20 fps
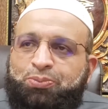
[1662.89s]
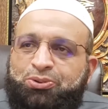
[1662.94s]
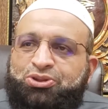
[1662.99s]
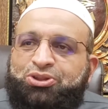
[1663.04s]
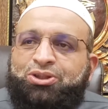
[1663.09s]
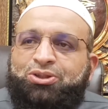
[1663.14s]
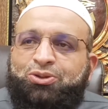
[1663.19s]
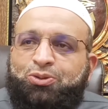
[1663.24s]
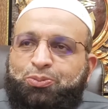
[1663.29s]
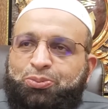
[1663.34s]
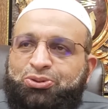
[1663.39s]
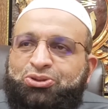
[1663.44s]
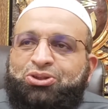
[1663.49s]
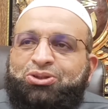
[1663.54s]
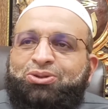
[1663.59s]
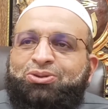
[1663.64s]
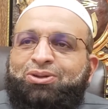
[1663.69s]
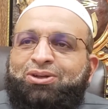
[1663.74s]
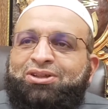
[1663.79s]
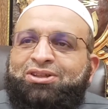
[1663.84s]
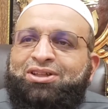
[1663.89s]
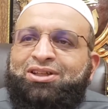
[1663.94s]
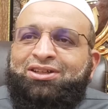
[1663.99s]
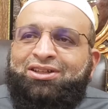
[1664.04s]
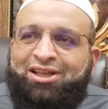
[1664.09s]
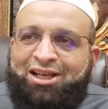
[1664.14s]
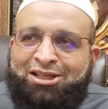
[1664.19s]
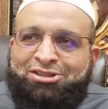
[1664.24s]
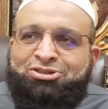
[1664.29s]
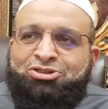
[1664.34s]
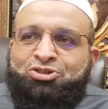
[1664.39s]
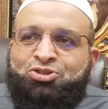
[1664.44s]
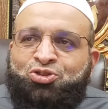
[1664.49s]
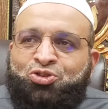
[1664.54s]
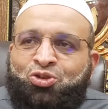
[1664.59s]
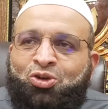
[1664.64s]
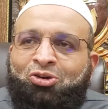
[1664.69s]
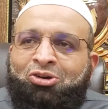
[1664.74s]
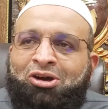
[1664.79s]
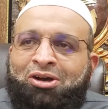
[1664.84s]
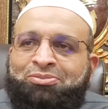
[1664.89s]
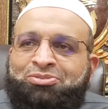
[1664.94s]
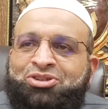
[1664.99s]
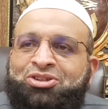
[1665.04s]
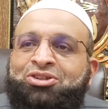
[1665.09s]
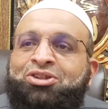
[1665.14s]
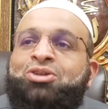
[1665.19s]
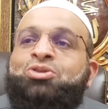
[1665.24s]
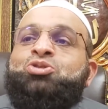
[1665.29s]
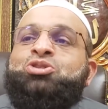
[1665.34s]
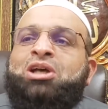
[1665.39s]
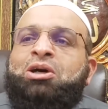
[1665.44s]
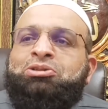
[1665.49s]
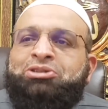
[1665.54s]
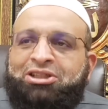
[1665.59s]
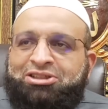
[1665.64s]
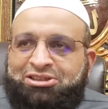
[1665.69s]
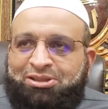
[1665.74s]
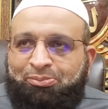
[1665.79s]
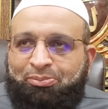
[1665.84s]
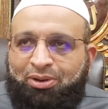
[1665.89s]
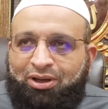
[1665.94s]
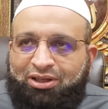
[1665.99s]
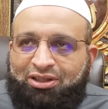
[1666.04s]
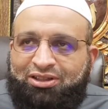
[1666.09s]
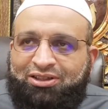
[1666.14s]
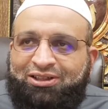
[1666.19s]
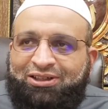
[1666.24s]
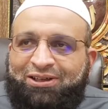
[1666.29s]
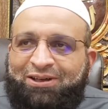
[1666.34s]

until the last straw comes, and then you shout at somebody.